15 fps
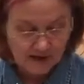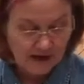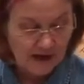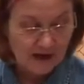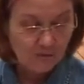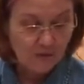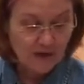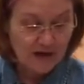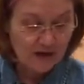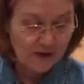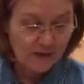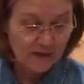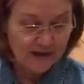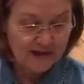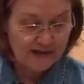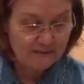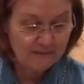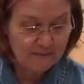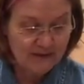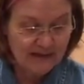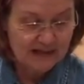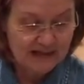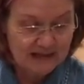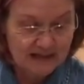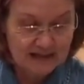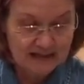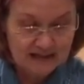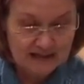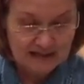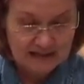And we are going to mix
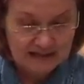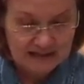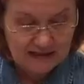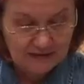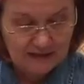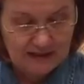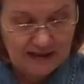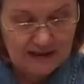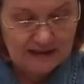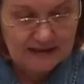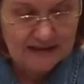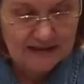this until it is